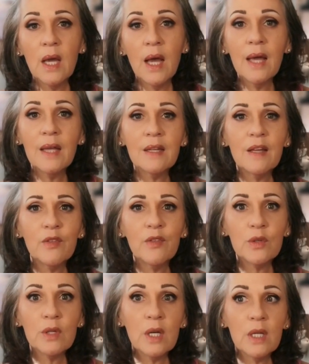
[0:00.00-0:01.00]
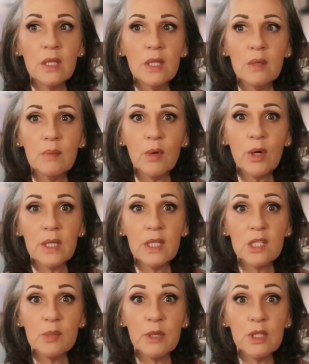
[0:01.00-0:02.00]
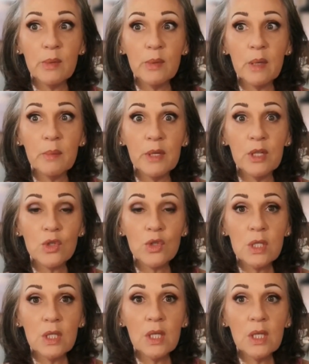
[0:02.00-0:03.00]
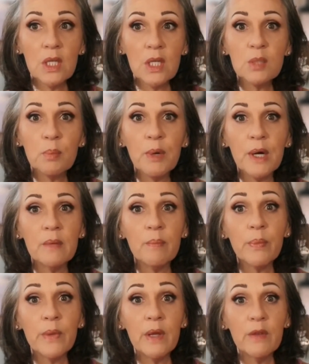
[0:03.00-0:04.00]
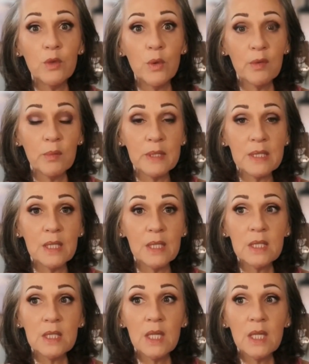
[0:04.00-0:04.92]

And if you're not in the marketing space, you may not be interested in these, but if you have a business,